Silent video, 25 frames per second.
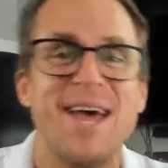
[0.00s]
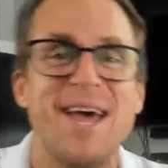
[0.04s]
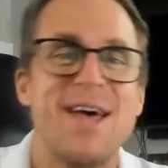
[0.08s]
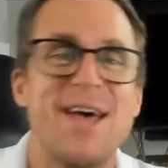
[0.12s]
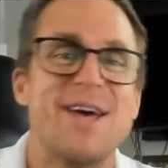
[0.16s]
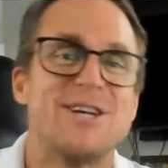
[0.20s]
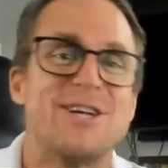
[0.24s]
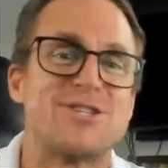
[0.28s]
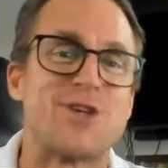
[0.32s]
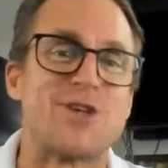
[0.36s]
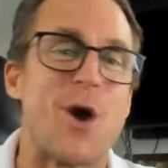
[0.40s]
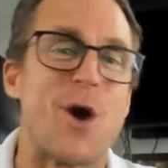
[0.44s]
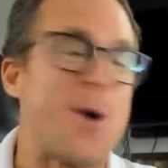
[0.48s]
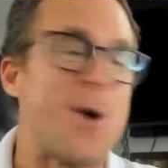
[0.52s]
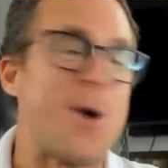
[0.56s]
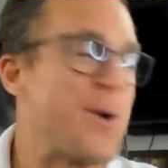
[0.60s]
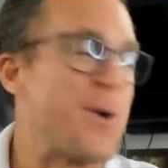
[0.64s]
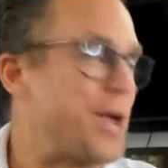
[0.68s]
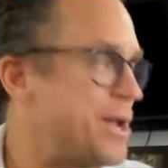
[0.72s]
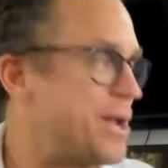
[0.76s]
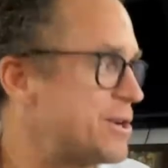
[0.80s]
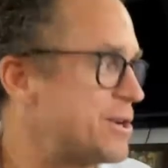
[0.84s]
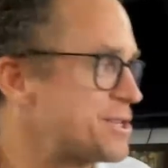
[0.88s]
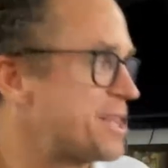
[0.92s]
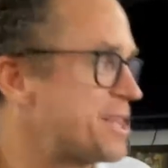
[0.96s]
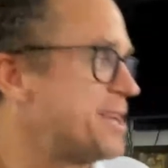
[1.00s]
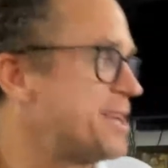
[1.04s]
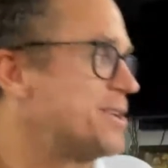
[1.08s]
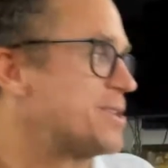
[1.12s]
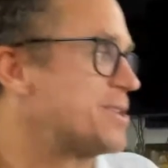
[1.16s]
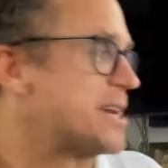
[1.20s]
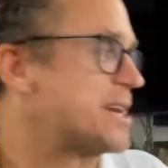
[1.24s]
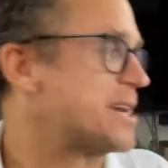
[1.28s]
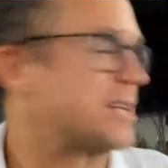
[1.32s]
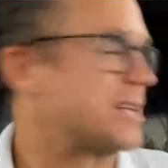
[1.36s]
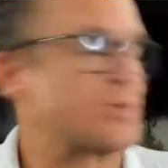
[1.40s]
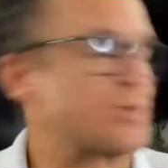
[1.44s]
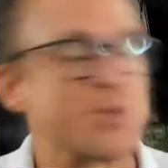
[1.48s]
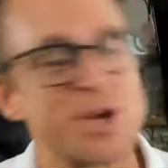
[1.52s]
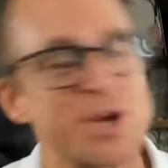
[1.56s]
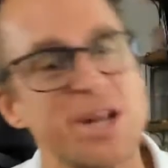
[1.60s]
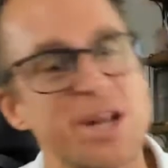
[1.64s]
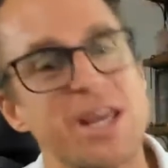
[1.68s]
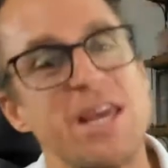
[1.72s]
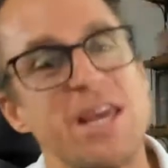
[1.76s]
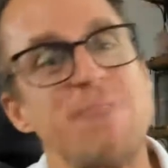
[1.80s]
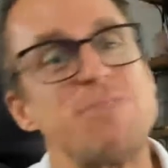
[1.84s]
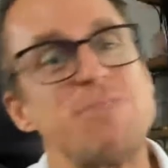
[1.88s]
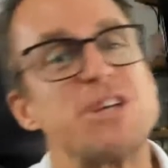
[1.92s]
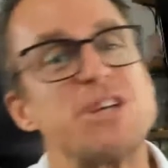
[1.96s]
So here's the deal, guys. We're going to
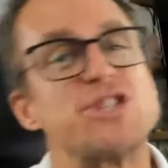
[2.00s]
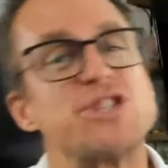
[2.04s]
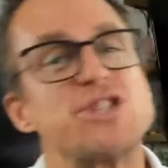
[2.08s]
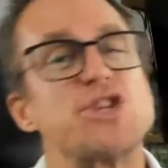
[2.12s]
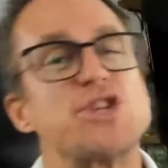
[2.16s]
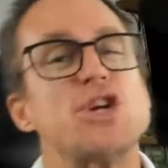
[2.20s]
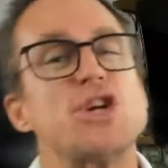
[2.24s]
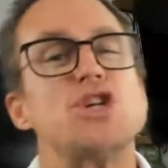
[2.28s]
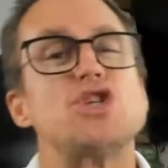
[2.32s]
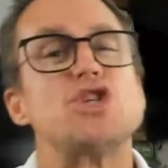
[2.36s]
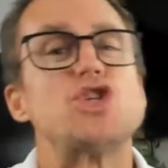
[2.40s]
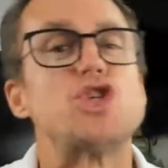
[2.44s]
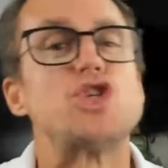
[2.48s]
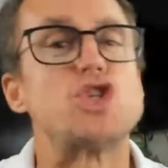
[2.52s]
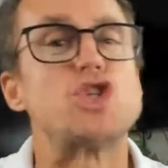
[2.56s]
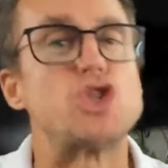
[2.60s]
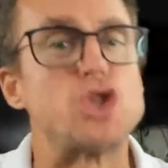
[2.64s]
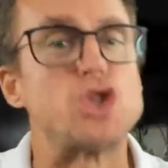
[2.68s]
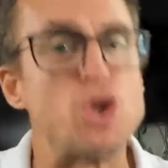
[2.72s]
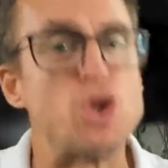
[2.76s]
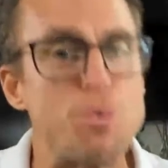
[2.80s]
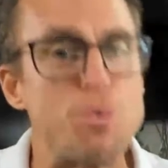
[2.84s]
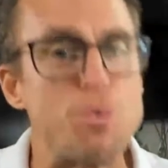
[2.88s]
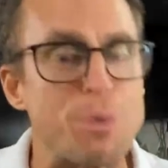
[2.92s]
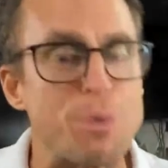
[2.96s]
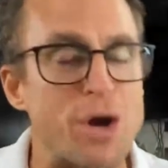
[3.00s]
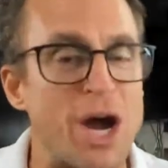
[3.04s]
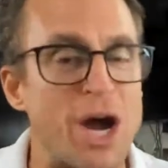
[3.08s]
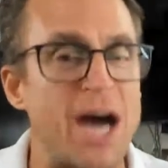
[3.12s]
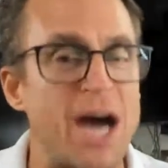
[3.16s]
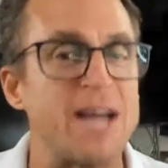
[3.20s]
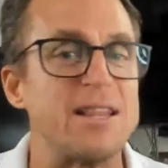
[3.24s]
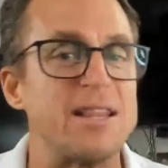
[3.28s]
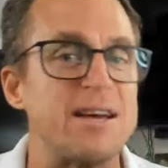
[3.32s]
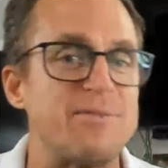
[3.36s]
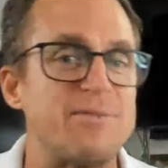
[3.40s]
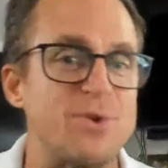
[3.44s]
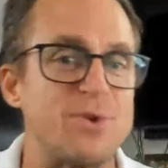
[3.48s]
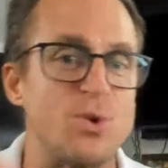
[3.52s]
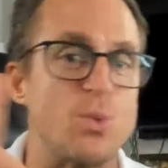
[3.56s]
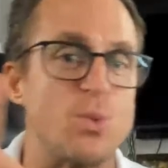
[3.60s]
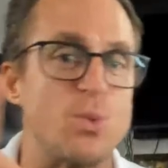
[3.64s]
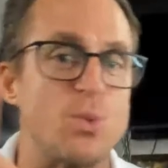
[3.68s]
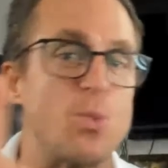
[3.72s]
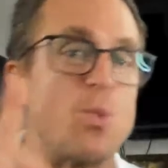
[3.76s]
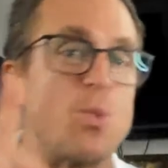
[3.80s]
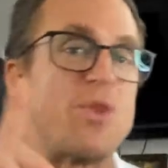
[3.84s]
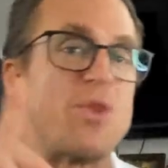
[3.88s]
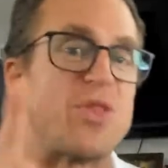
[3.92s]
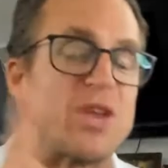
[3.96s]
keep this super high level
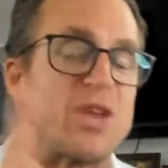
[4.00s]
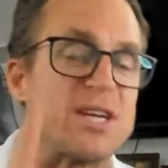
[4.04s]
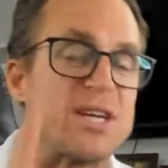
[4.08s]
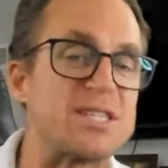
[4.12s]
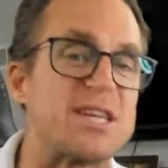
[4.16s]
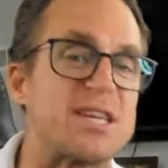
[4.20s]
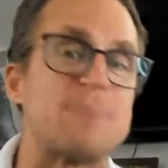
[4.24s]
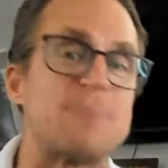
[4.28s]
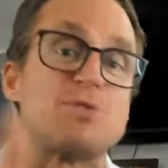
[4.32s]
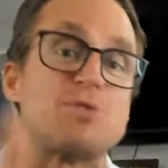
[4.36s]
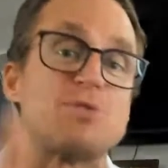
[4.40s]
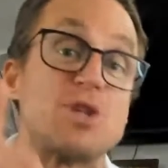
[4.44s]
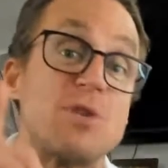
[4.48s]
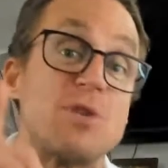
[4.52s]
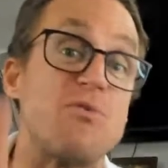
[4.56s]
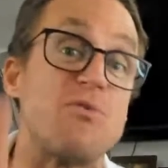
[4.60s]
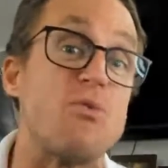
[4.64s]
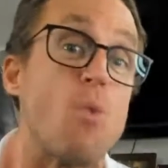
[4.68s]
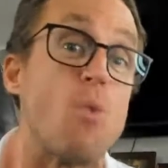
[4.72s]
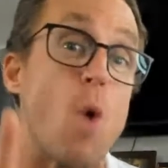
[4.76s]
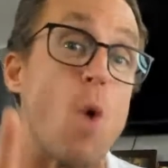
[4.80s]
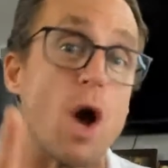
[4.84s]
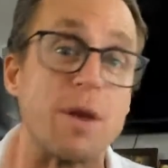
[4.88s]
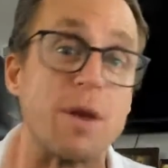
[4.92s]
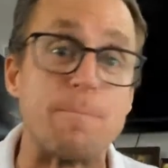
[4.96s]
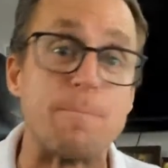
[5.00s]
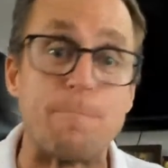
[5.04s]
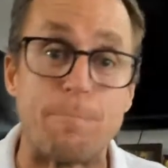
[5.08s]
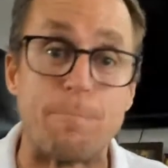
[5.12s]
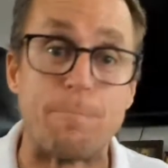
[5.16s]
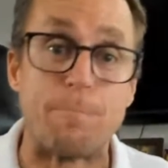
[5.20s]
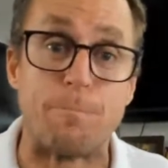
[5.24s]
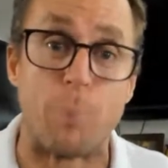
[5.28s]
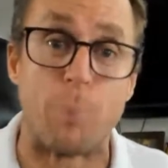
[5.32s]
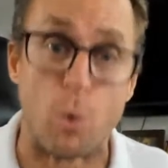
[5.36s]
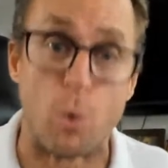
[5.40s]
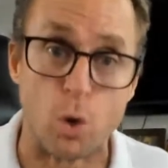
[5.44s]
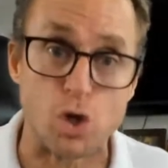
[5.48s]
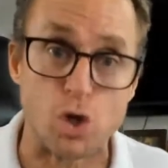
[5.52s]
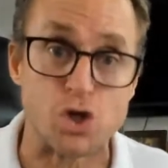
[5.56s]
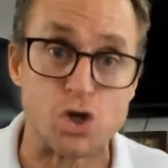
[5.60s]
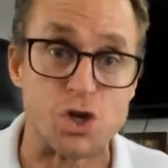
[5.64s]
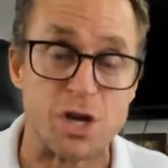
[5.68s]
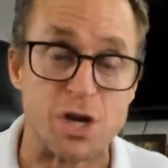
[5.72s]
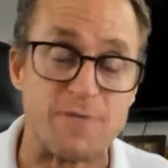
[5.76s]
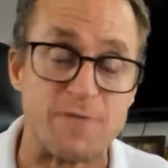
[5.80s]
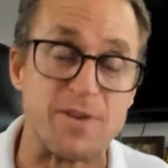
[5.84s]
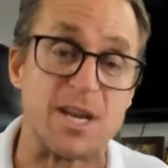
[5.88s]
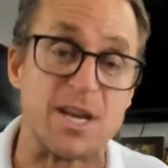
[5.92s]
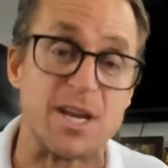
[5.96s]
with the exception of one portion
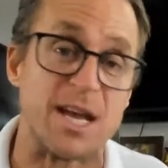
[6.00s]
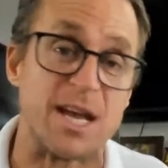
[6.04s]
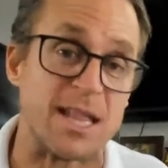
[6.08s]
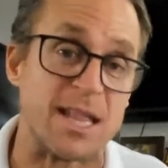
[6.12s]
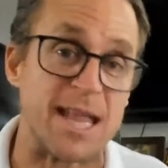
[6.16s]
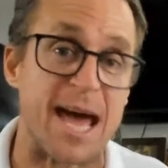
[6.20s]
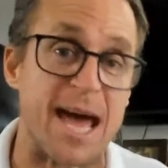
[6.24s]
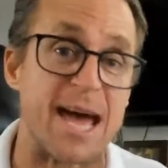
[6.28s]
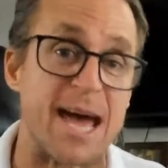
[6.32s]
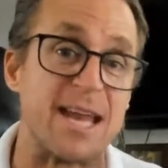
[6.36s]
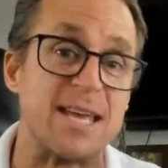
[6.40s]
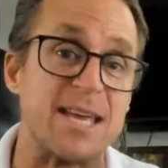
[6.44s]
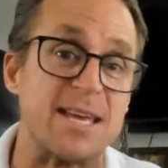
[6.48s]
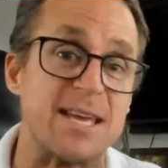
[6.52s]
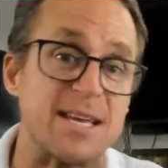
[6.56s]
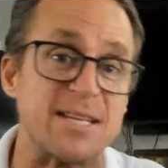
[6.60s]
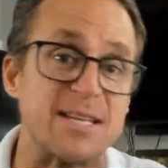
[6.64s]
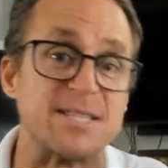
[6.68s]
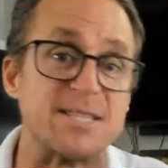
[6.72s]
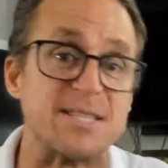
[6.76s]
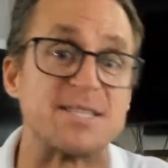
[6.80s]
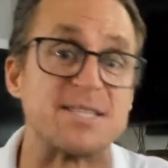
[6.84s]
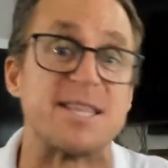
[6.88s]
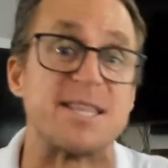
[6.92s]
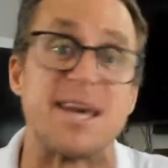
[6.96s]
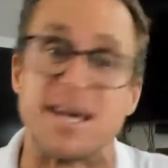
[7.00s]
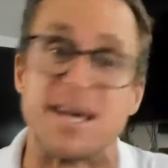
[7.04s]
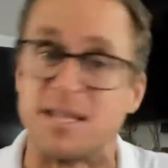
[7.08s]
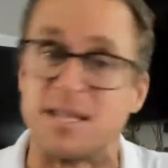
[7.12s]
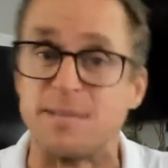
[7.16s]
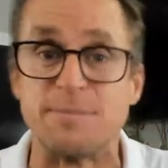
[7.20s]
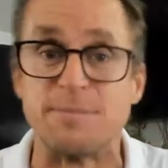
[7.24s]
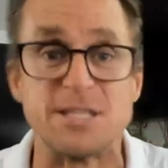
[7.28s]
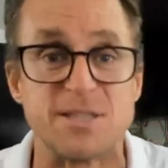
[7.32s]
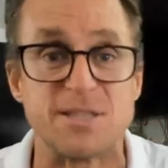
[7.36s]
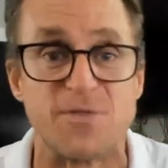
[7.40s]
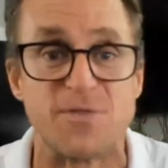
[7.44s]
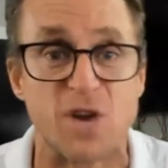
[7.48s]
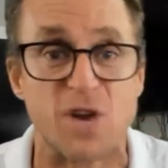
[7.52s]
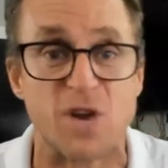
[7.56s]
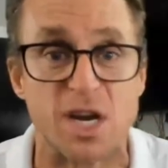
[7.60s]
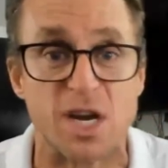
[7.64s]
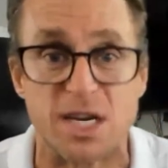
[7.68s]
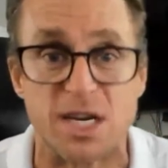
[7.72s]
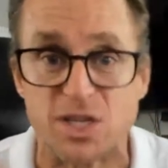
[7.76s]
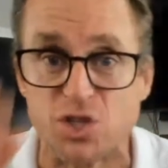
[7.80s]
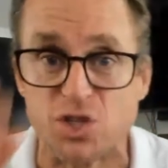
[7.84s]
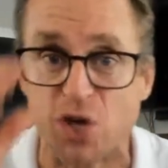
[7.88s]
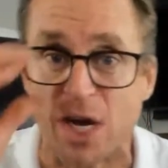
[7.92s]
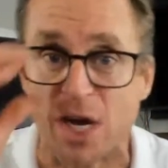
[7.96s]
of it, and that is the elements of a
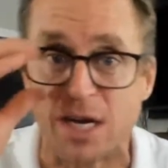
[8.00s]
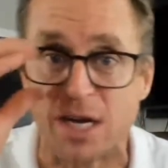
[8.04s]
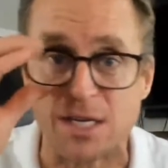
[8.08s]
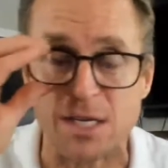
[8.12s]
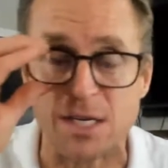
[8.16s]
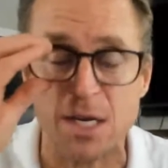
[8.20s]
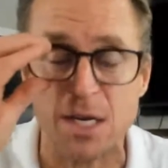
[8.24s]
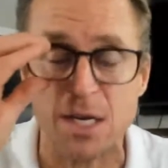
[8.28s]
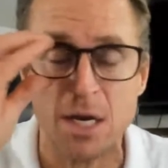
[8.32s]
contract.